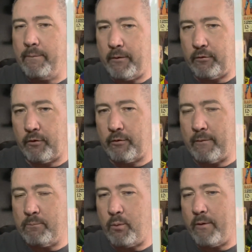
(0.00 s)
This is a
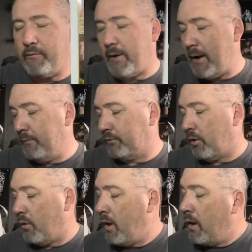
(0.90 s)
7.5,
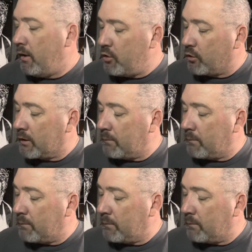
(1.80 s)
so you're going